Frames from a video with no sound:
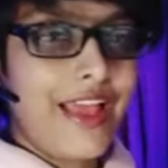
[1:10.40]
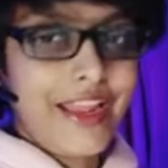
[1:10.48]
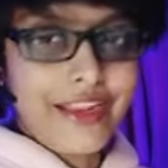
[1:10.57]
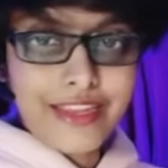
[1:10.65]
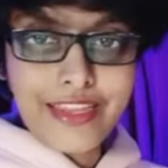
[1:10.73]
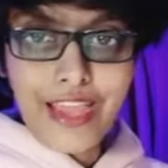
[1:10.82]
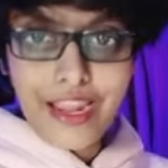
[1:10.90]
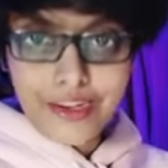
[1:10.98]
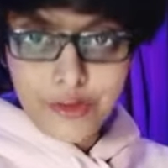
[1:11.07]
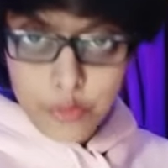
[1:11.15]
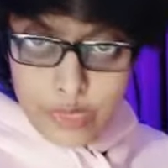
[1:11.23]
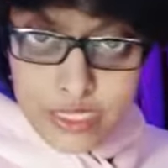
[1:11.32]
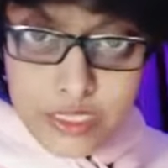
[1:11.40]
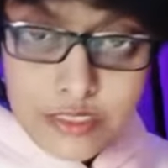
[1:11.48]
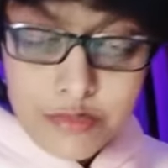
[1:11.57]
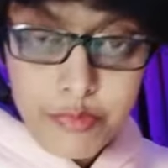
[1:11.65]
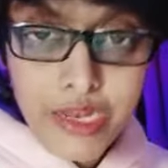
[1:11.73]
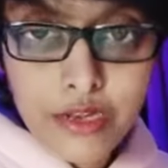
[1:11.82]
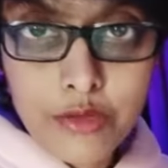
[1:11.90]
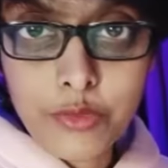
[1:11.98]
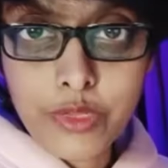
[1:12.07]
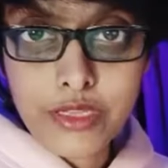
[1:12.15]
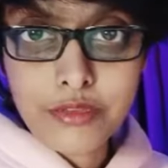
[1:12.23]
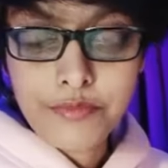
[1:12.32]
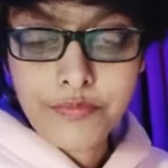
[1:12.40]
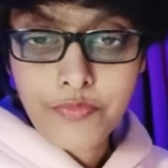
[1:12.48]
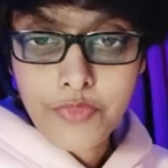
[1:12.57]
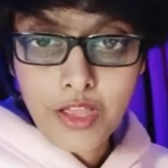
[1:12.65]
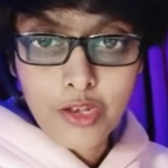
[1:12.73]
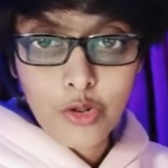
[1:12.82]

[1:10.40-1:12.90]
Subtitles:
And he had a waist belt with a